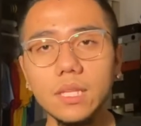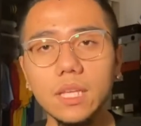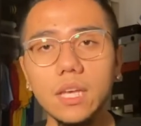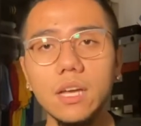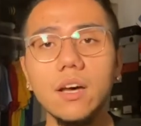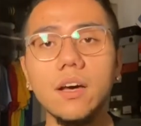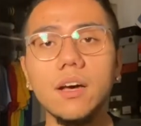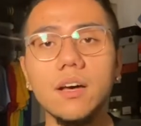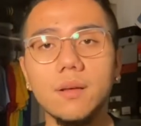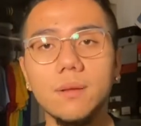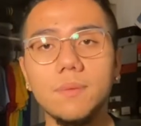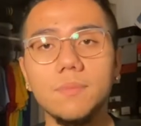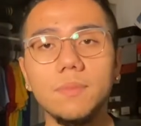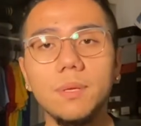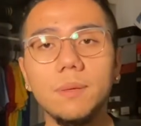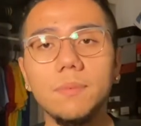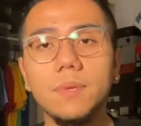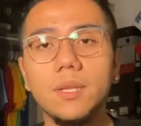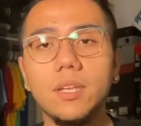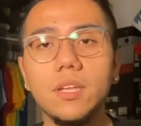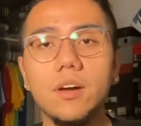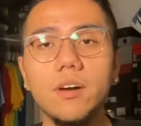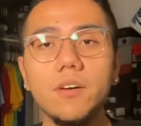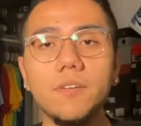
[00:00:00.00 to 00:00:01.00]
Let
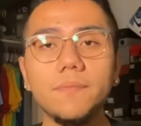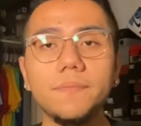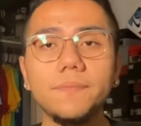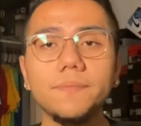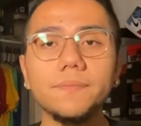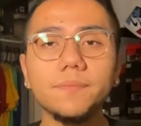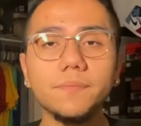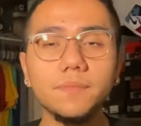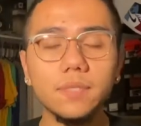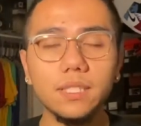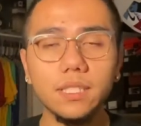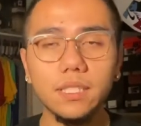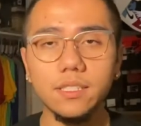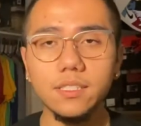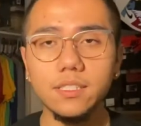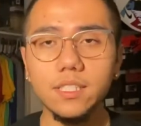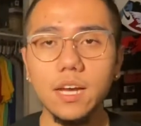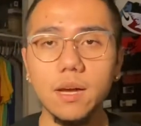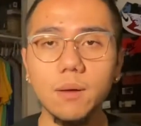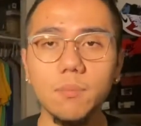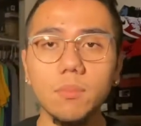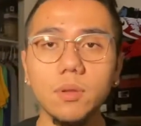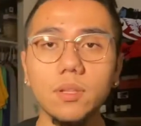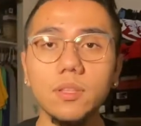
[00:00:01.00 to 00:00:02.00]
me know
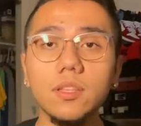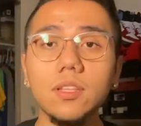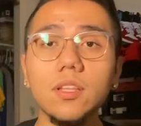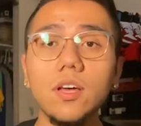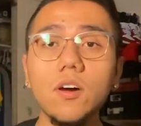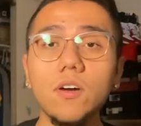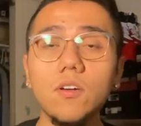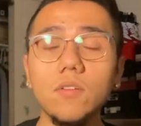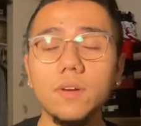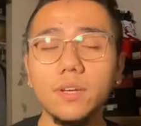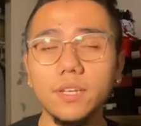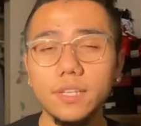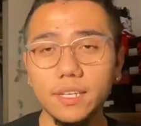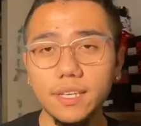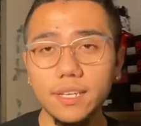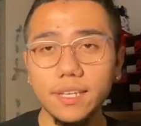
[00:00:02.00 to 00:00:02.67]
down below,